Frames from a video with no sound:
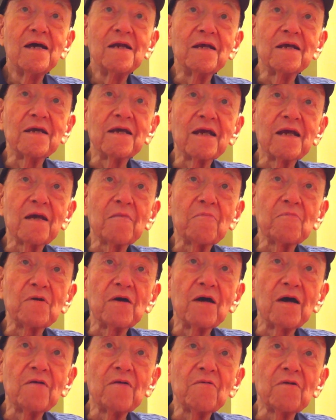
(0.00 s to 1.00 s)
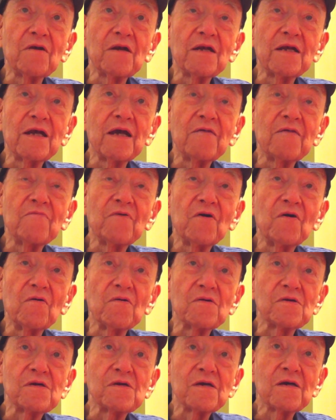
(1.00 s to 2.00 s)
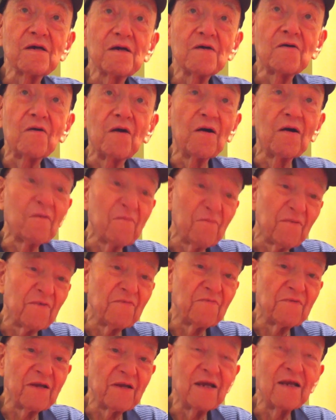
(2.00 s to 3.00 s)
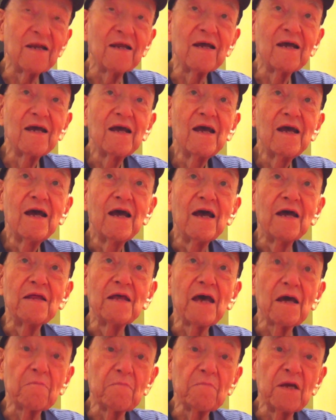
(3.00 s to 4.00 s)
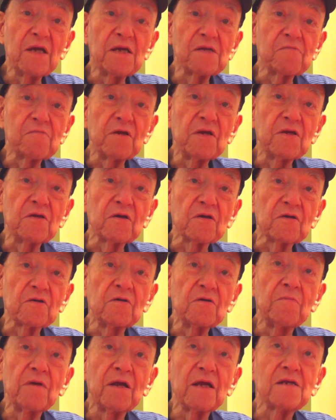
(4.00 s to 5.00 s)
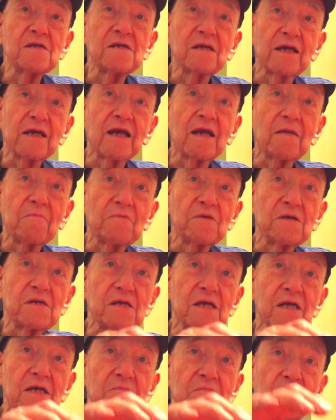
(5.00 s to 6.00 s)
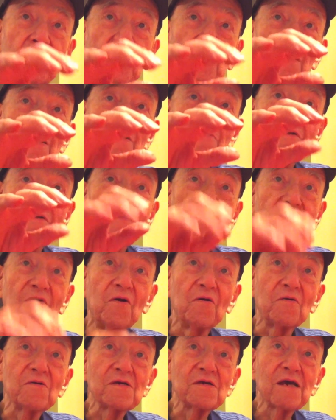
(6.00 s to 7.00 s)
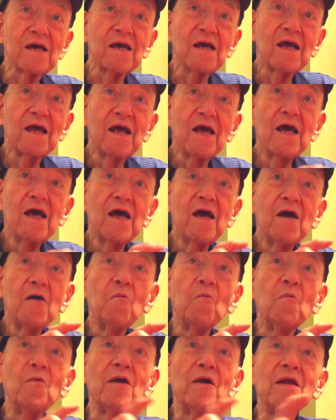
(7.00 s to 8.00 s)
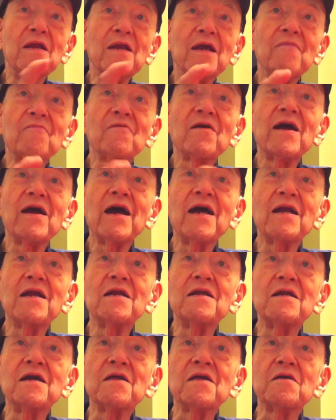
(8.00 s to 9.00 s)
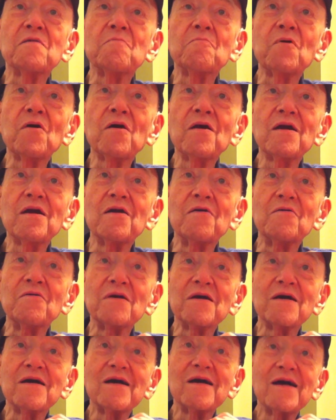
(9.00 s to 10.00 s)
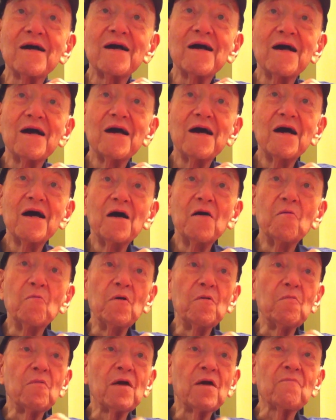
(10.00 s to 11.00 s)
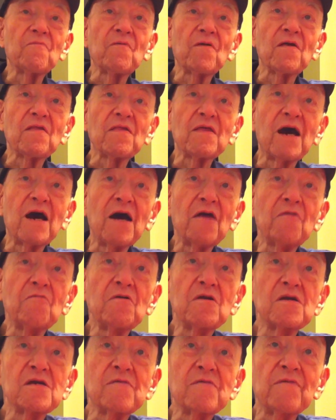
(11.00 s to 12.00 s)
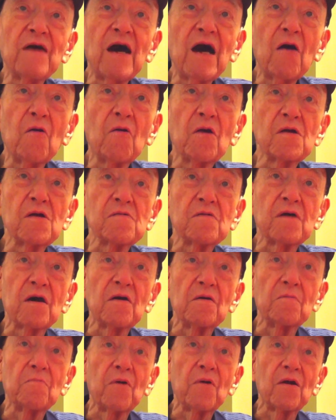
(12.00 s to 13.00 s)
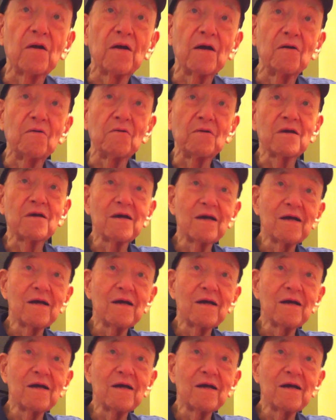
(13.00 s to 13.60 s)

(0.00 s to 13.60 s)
to get up to 110 volts, 115. And that means we took 2 minutes to get up to 6.3 volts. We never had another burnout. We went for hundreds of hours without a burnout.